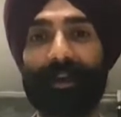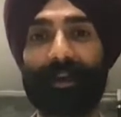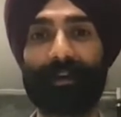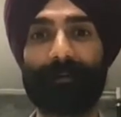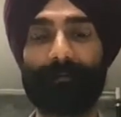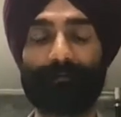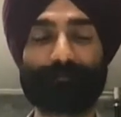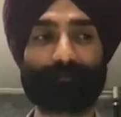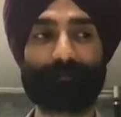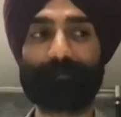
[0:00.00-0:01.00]

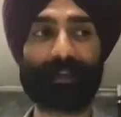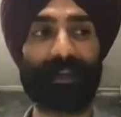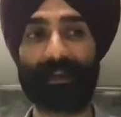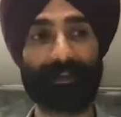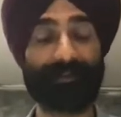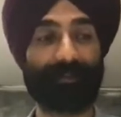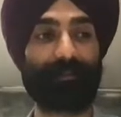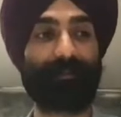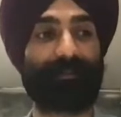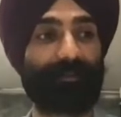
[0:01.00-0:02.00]
And
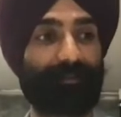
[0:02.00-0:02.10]
so